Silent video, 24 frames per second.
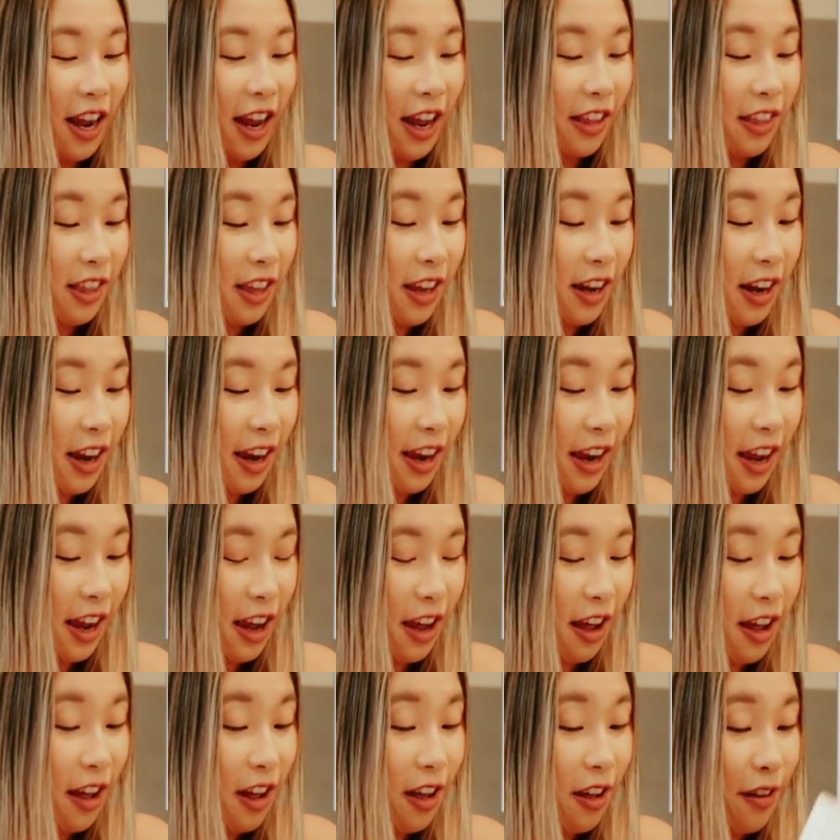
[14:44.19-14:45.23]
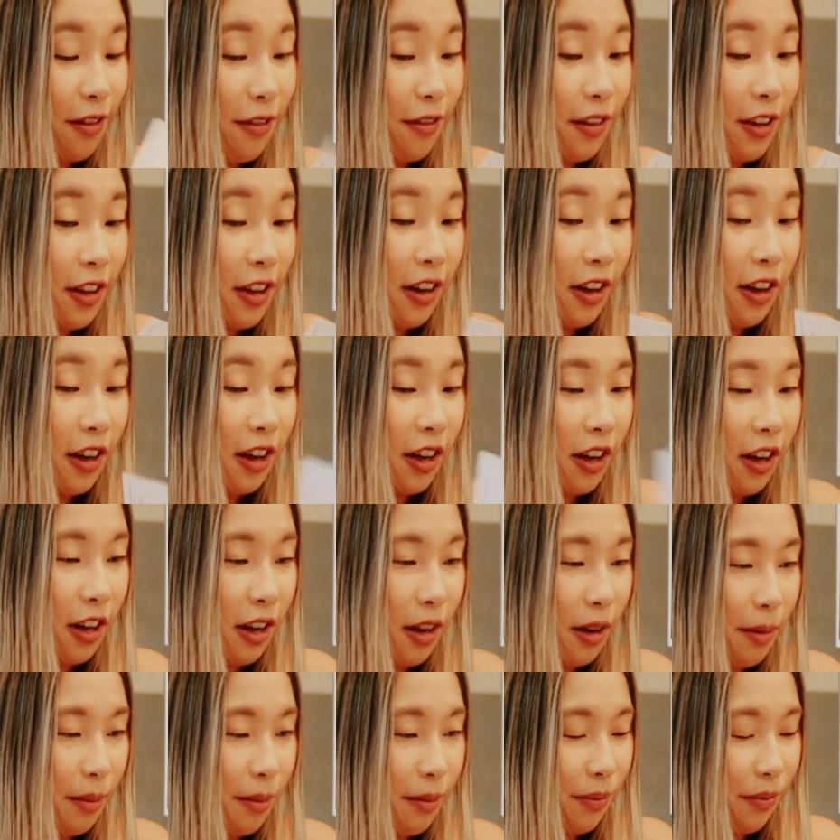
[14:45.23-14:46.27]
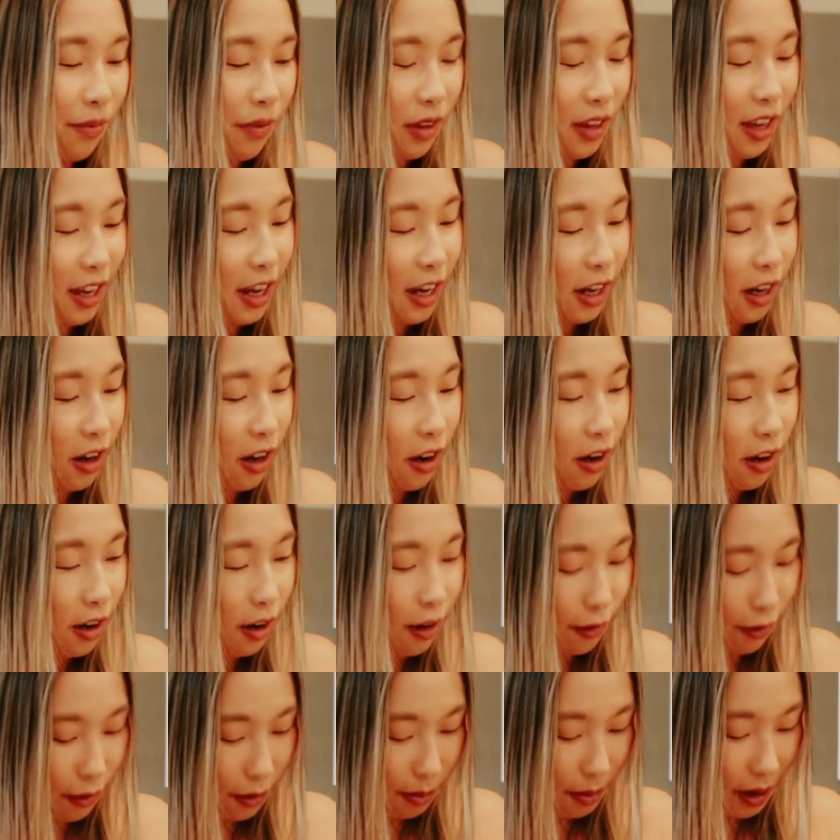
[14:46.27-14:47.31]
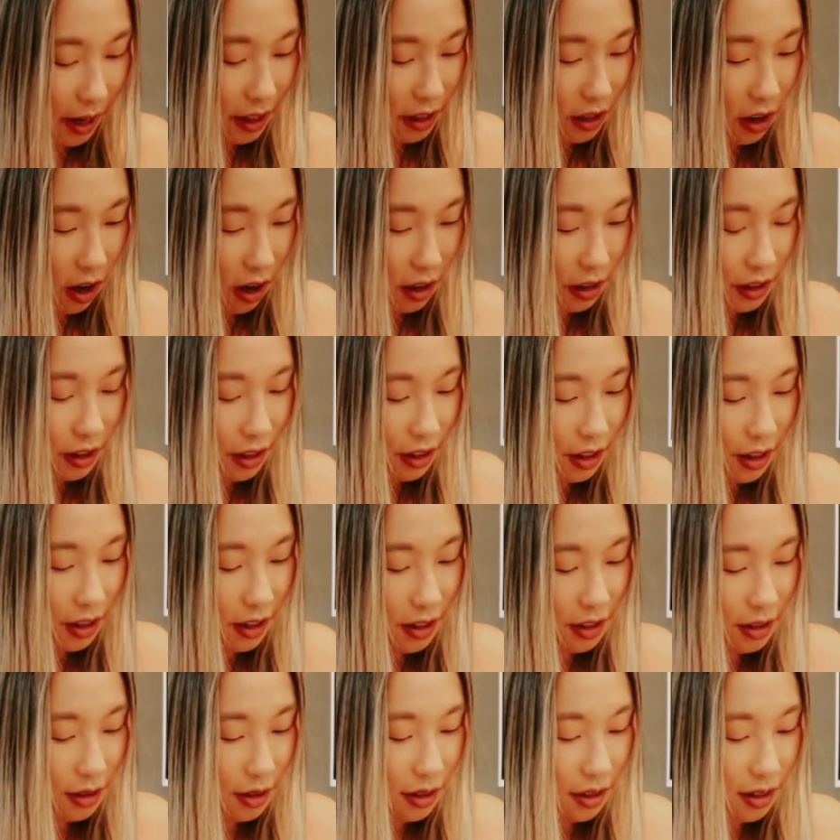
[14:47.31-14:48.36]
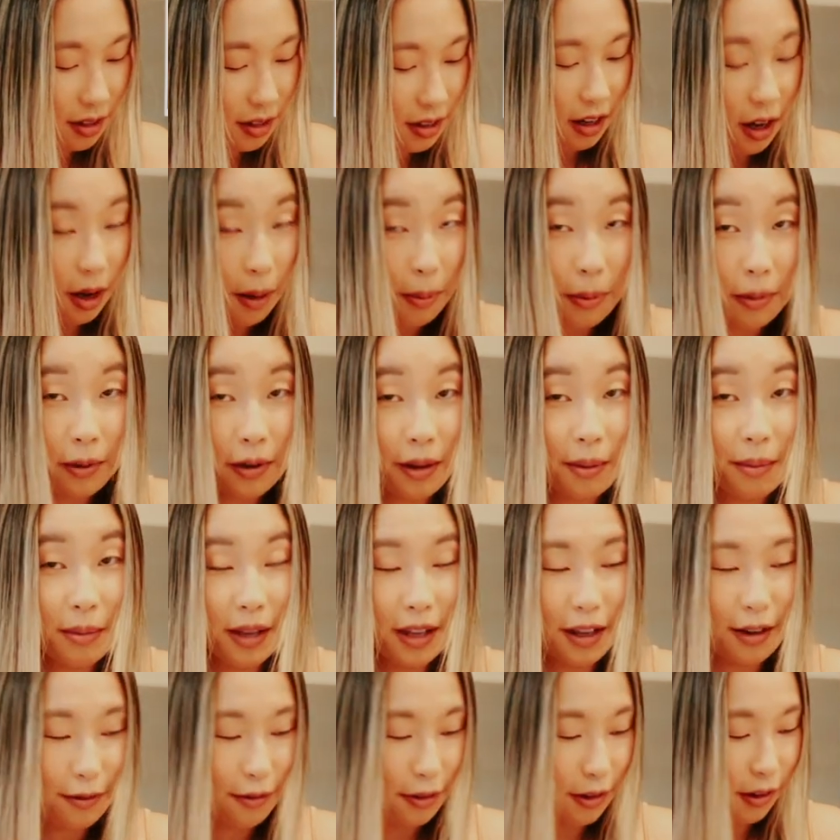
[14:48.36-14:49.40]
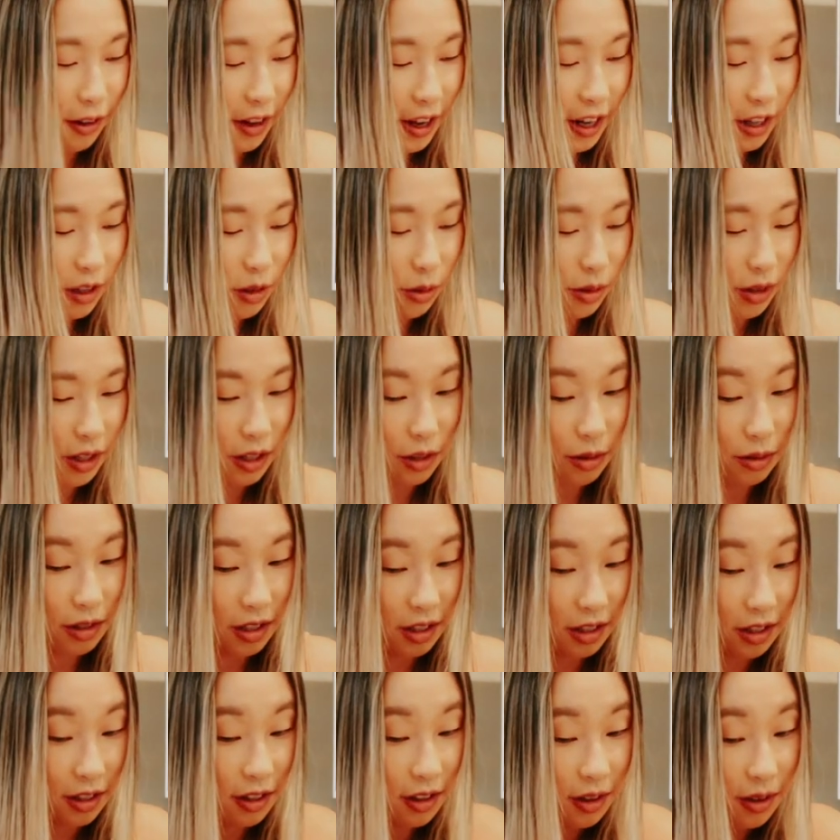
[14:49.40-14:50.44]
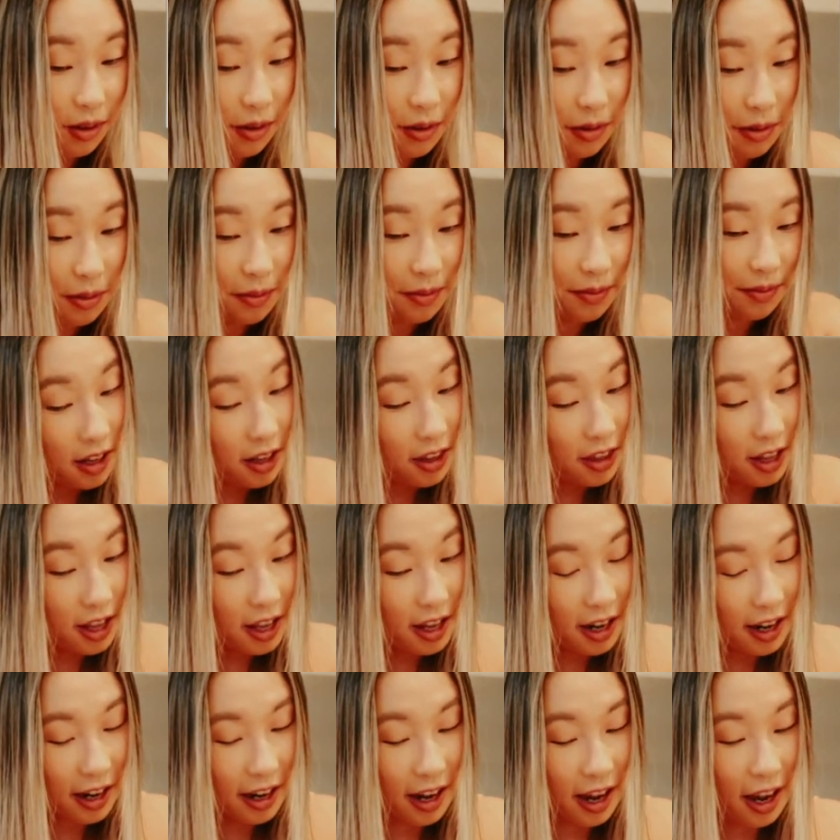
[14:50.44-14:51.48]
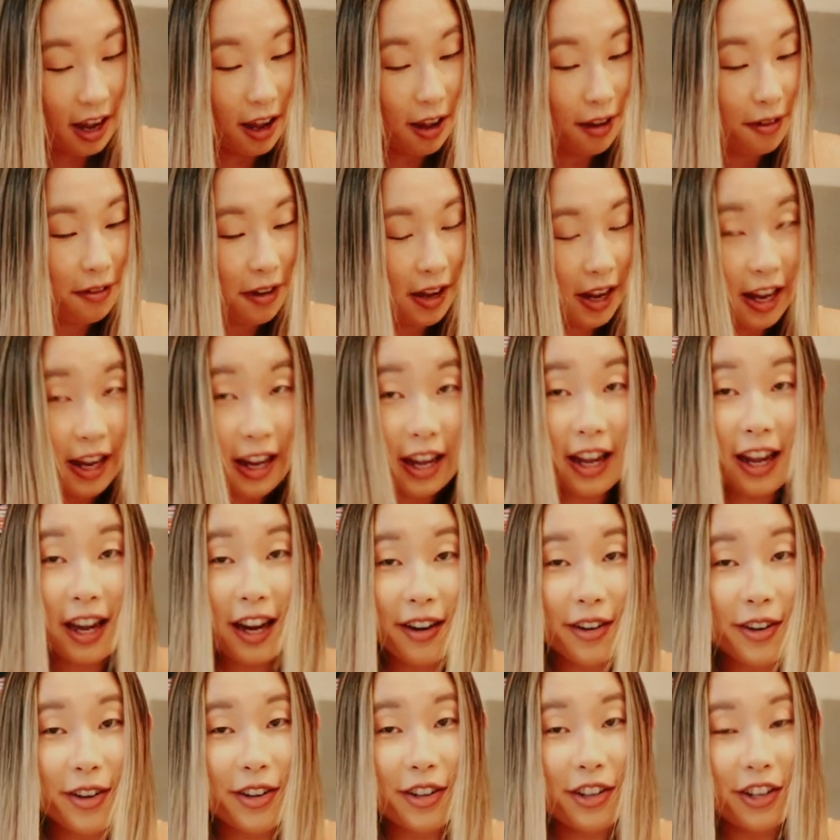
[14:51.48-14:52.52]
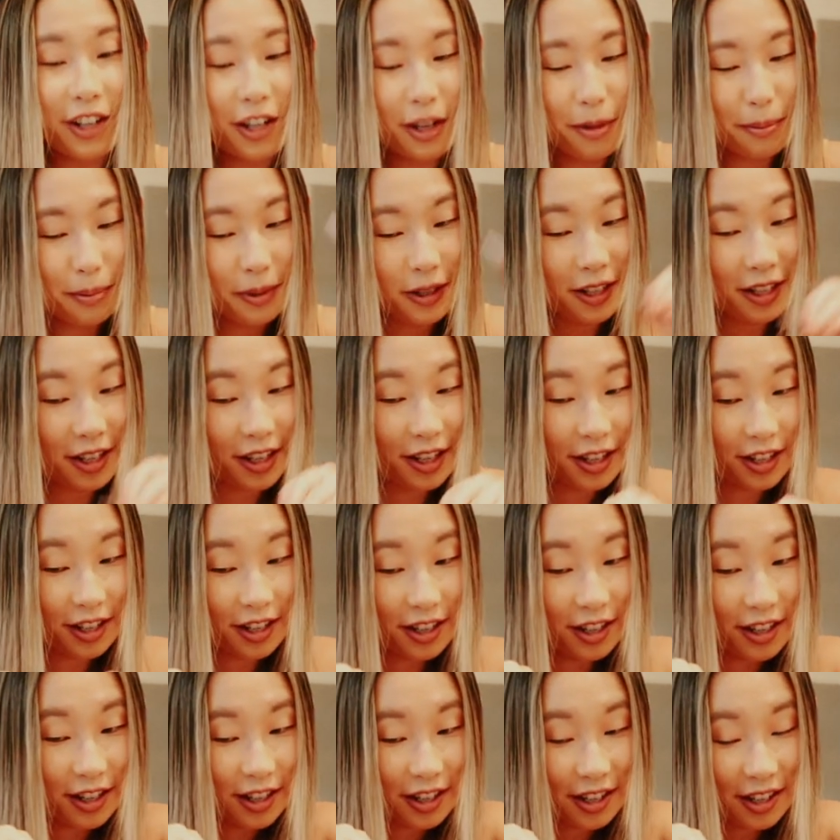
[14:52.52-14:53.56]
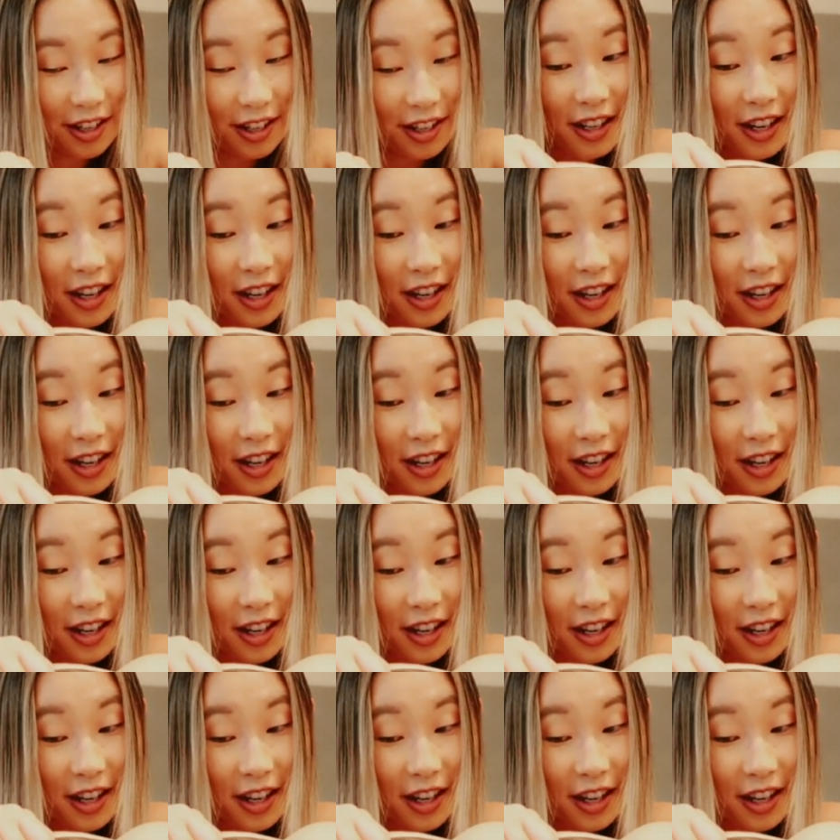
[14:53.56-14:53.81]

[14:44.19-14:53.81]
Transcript: Then I have a card for my doctor's appointment for like 2022. And then I have a hair clip in here.